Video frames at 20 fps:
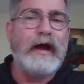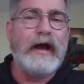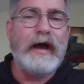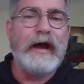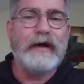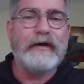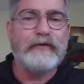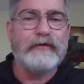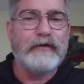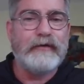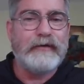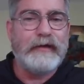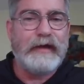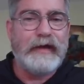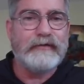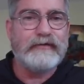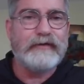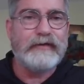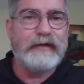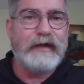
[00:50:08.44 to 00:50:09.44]
I don't know the
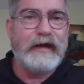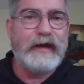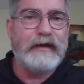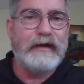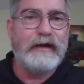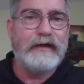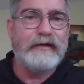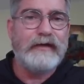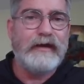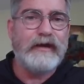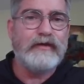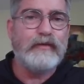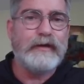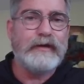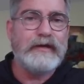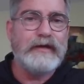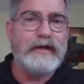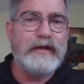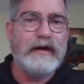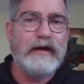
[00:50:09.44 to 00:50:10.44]
answer to that. Another
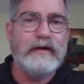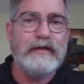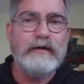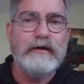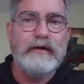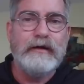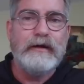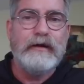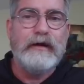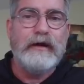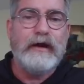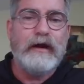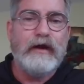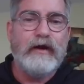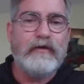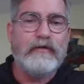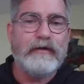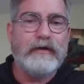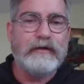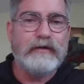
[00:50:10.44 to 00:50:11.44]
one here uh,
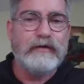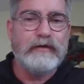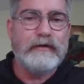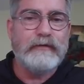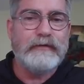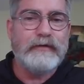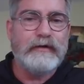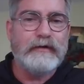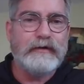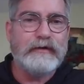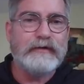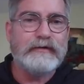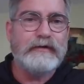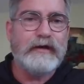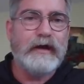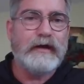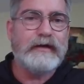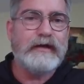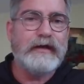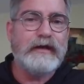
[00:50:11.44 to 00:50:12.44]
over in Louisville,
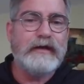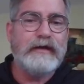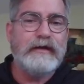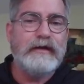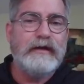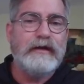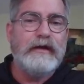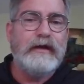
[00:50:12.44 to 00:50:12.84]
Kentucky,